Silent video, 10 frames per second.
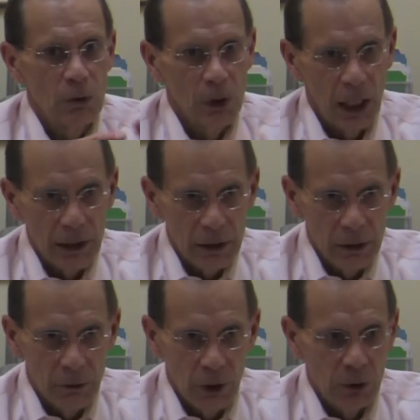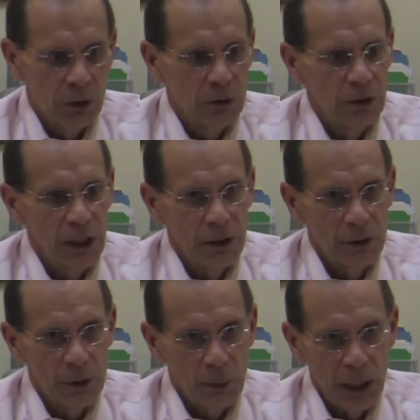likely voters that are
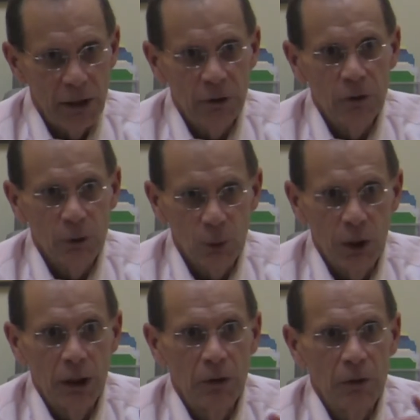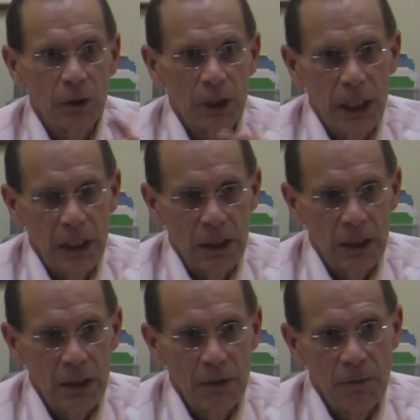the base and swing of their
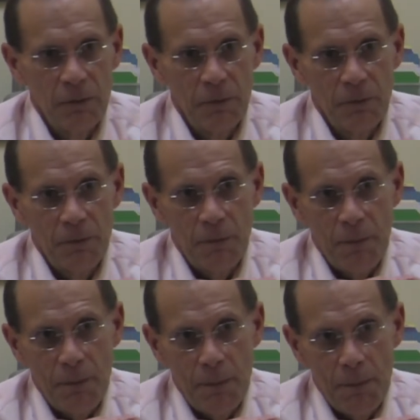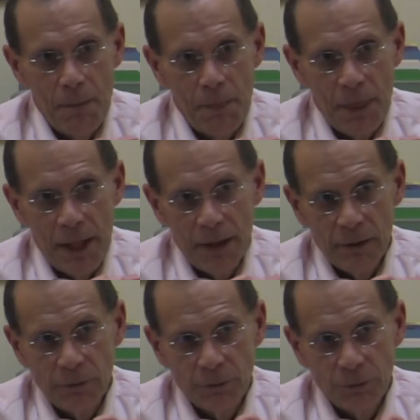candidate. So when these people
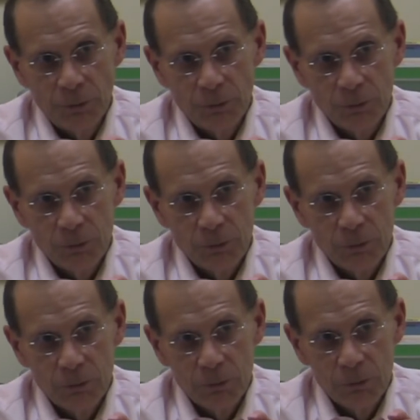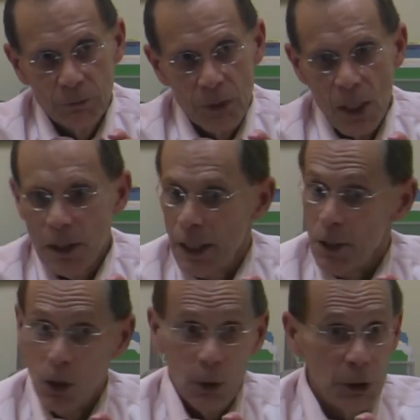knock on my door, they know who I am. They
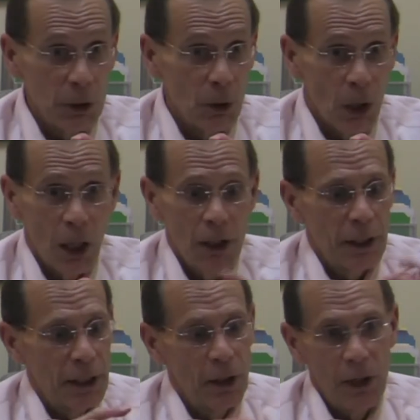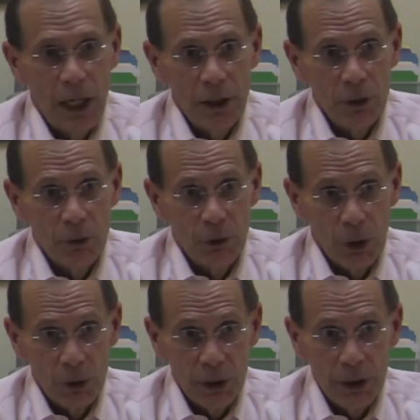know who you are. They know how you
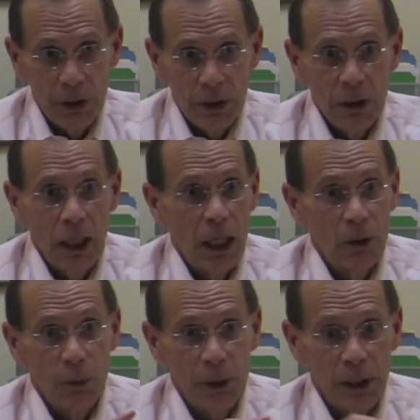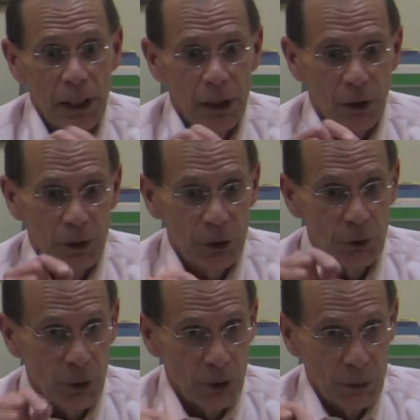voted. I don't mean they know that you
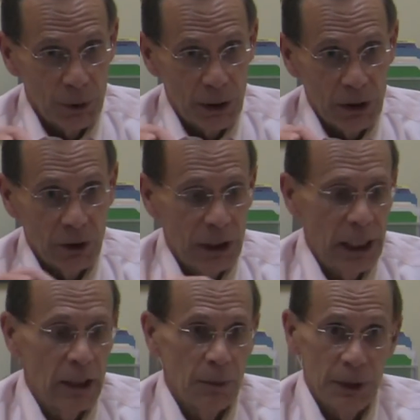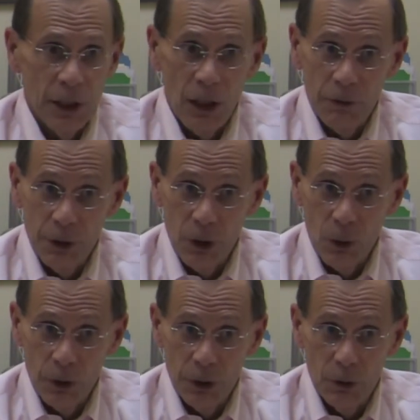voted a particular candidate, but they often know
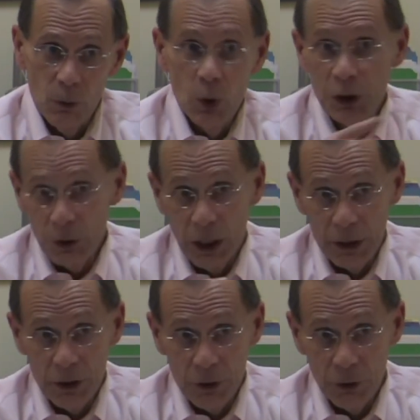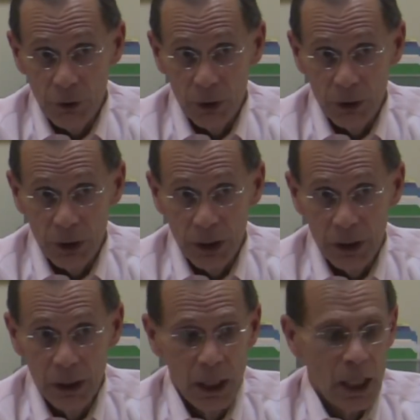which elections you voted
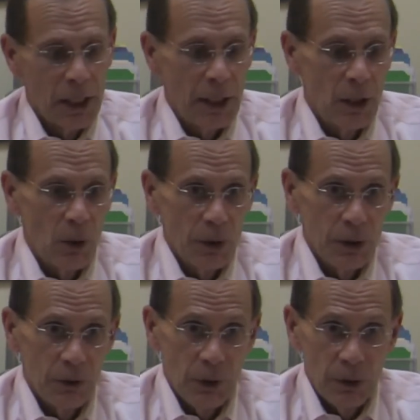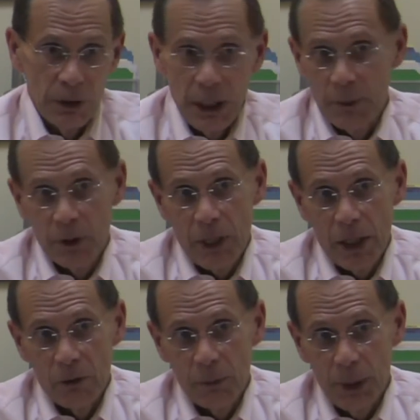in. They know whether you voted
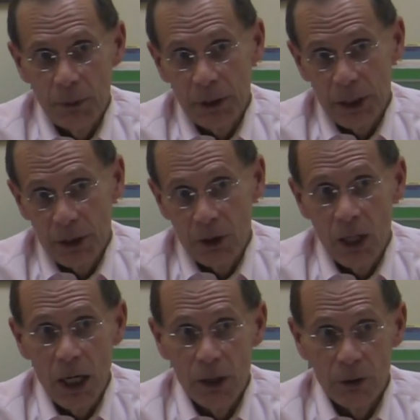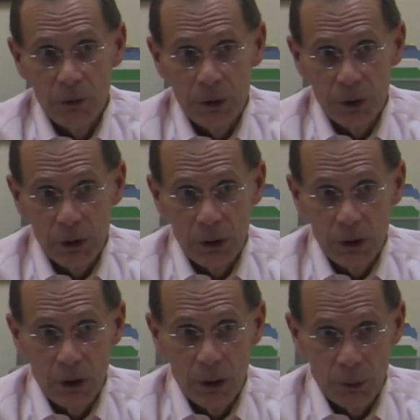Democrat or Republican in Ohio if you took
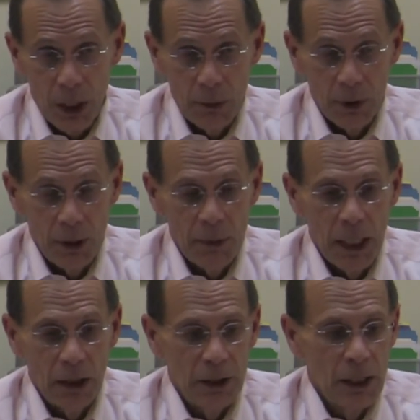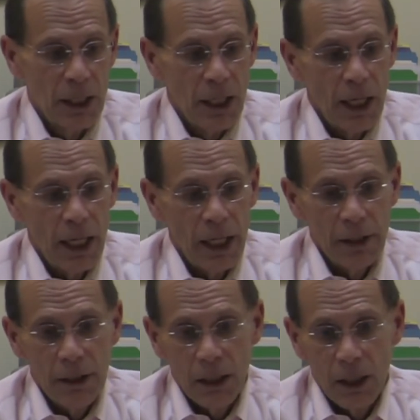a primary ballot.
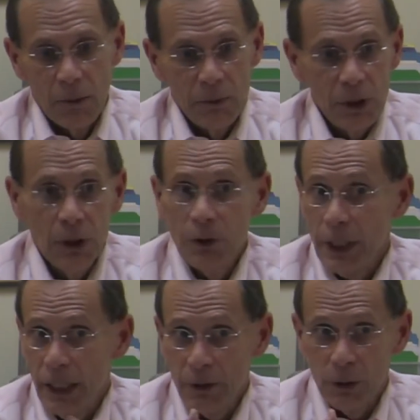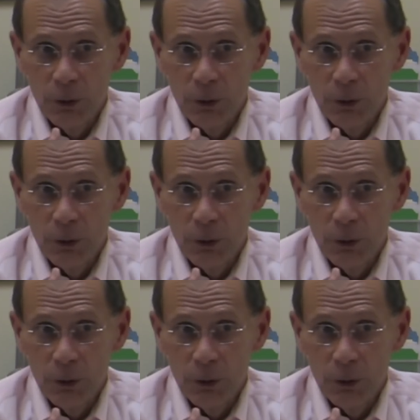And now